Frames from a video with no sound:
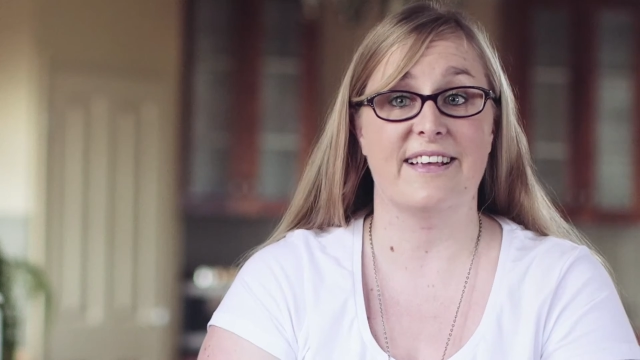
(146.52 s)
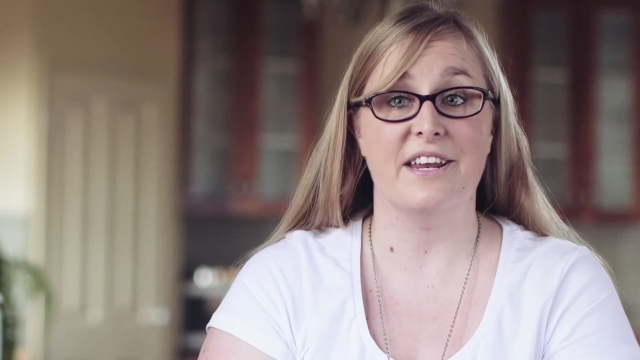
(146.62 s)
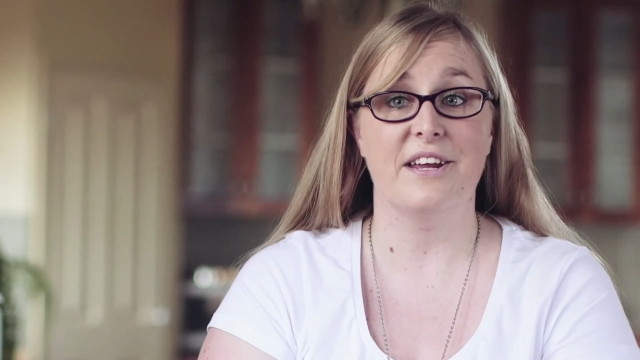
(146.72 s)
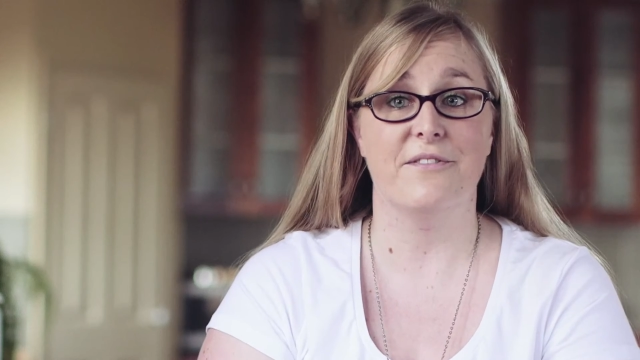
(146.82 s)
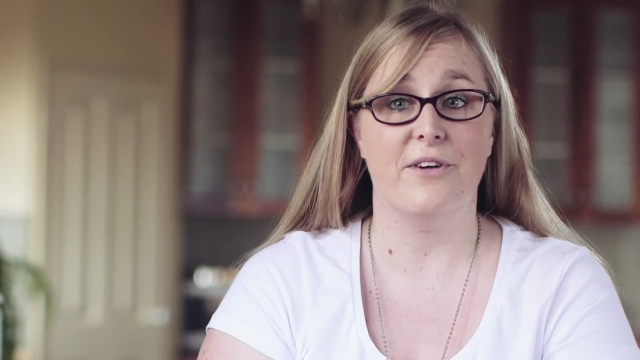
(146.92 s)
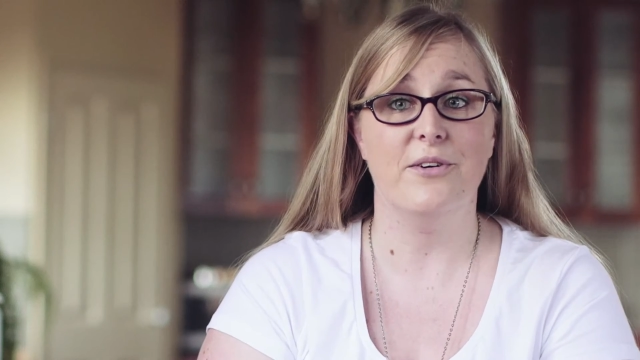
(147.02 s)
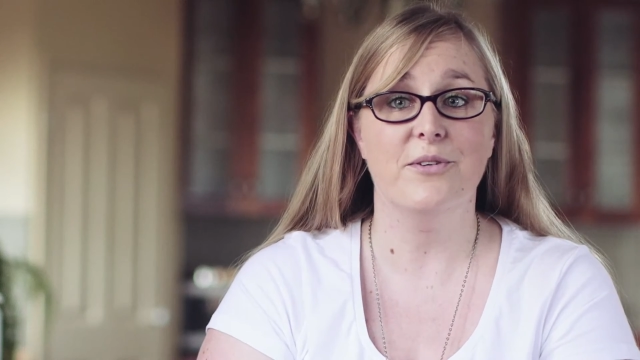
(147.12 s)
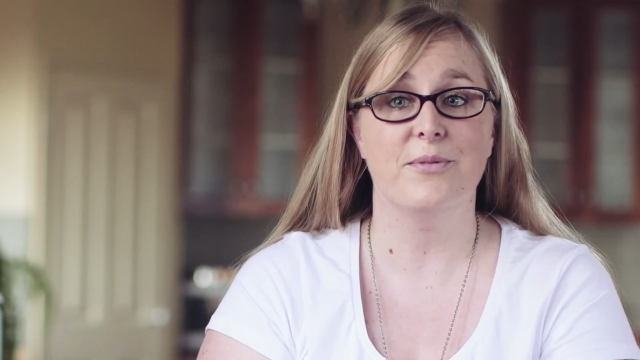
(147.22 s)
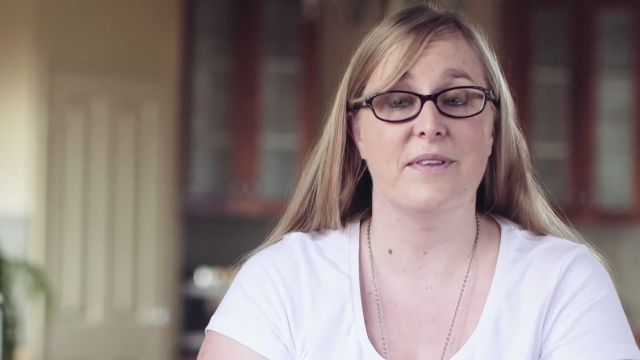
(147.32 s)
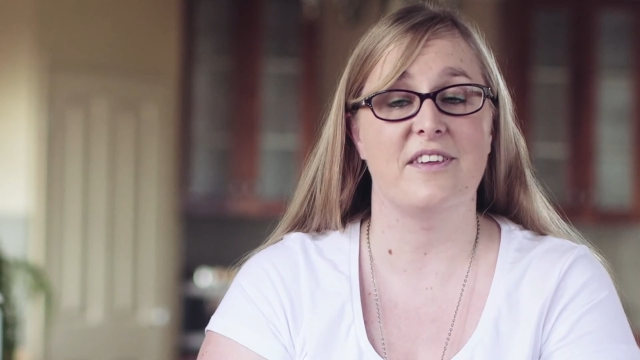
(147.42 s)
getting
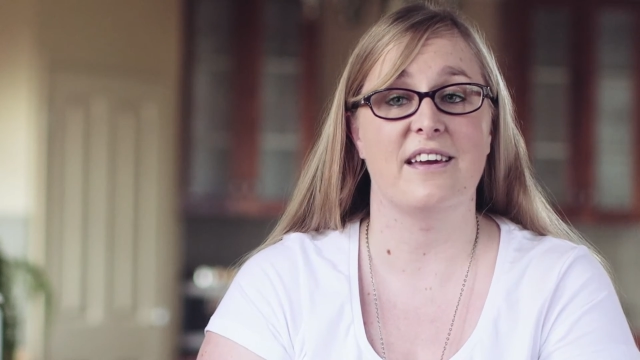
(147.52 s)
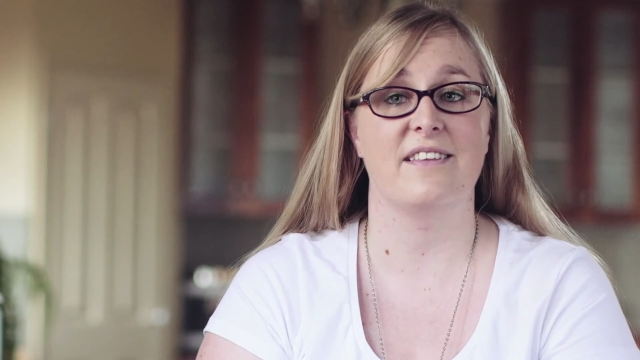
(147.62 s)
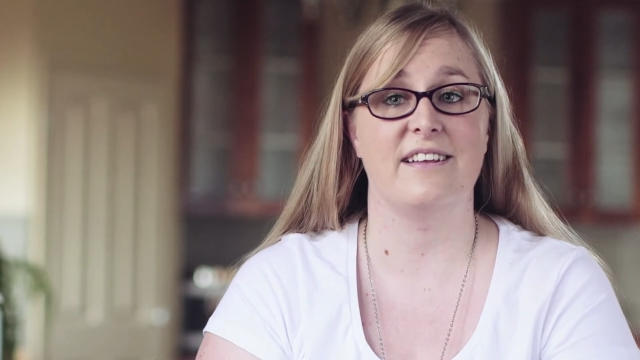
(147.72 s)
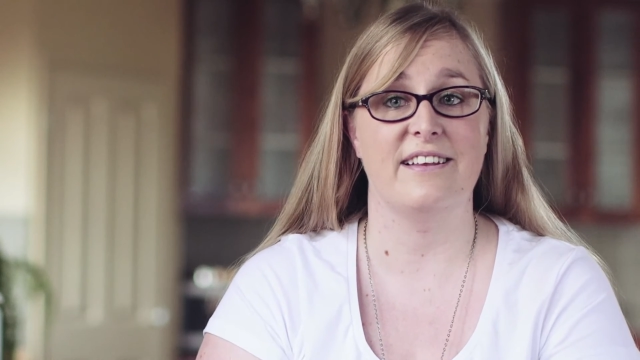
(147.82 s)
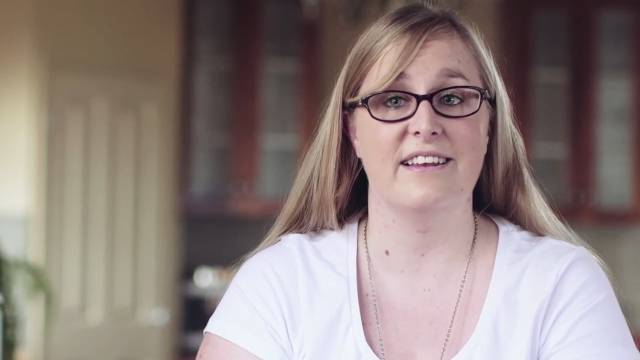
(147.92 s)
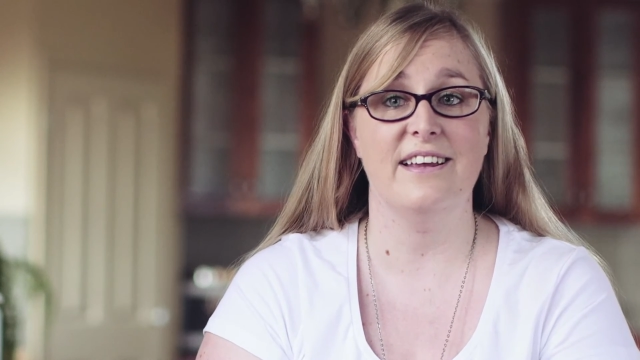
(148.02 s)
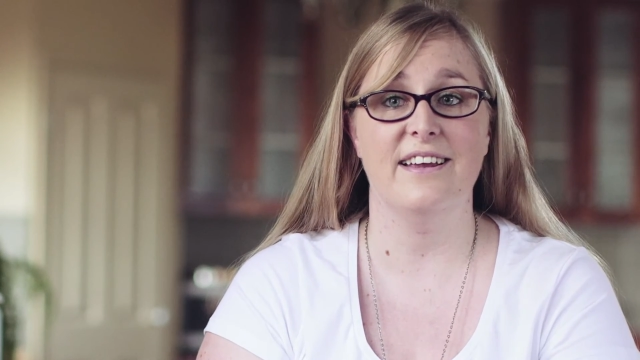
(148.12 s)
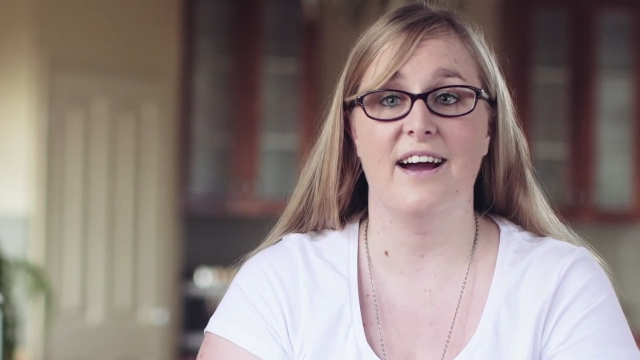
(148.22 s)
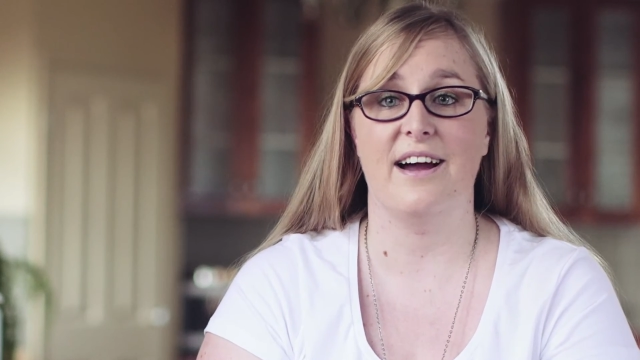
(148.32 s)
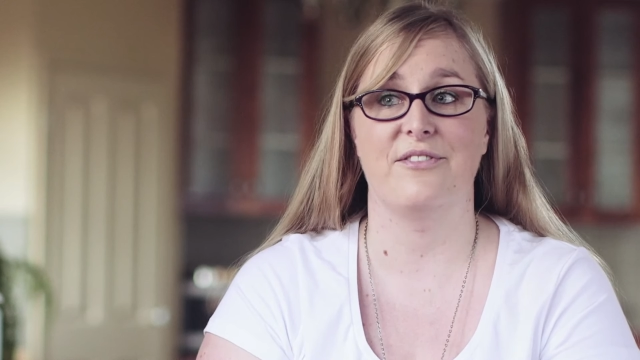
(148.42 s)
involved with Share the
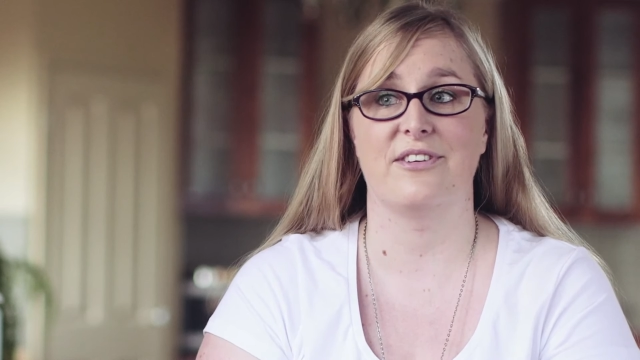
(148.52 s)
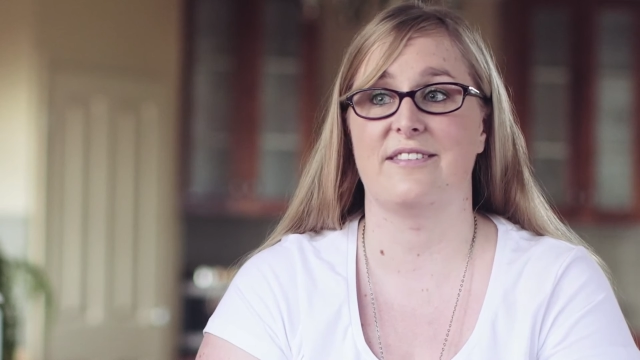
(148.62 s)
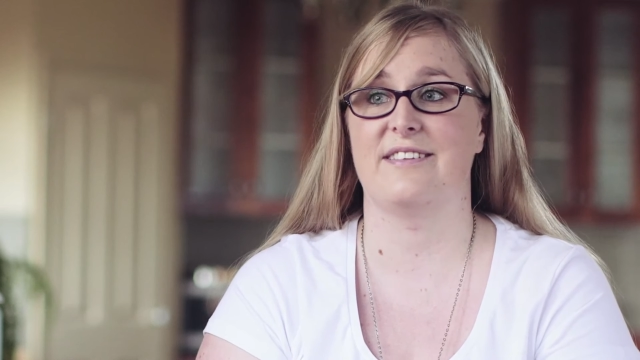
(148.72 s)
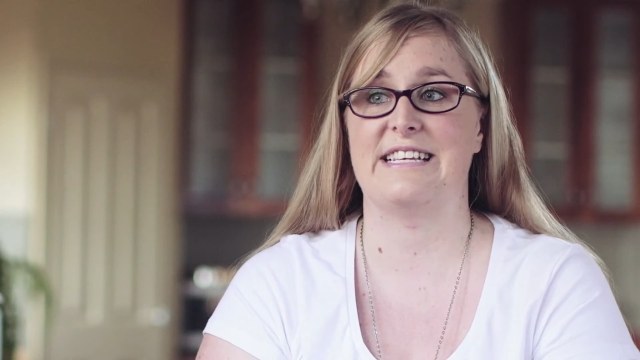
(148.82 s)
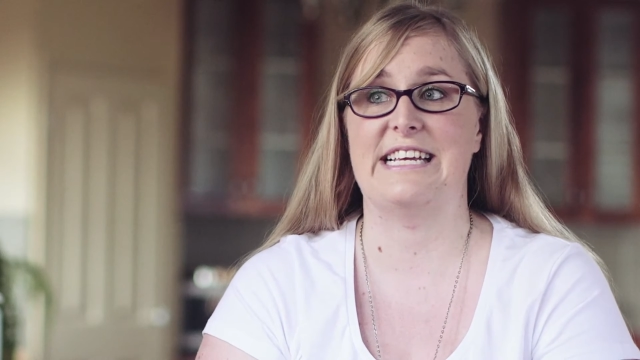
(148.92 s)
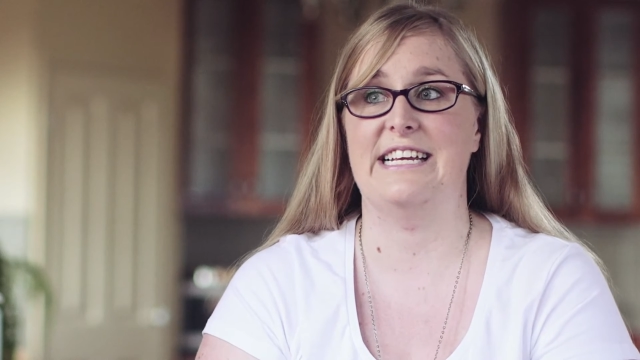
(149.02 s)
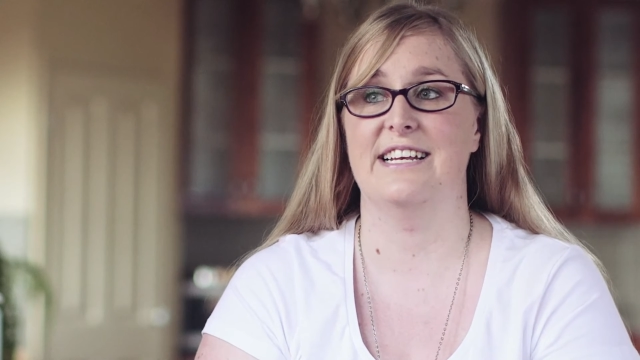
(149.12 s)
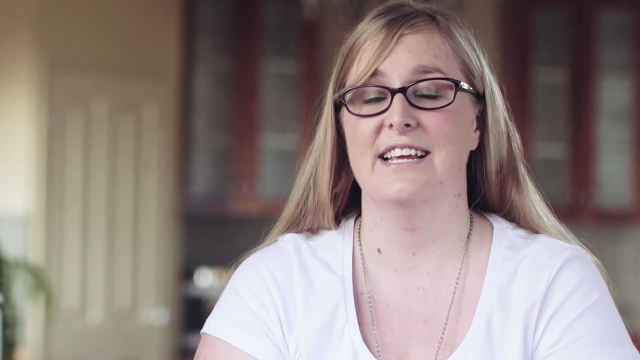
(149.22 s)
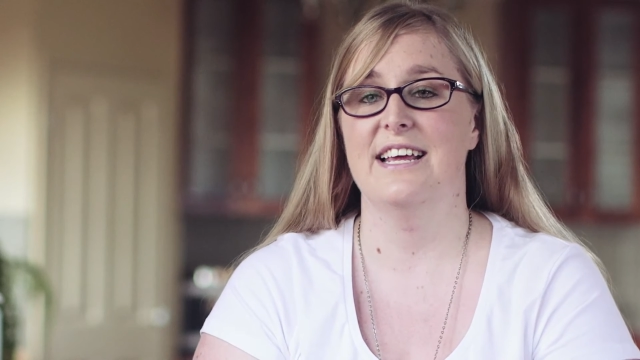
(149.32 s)
Dignity, I've just seen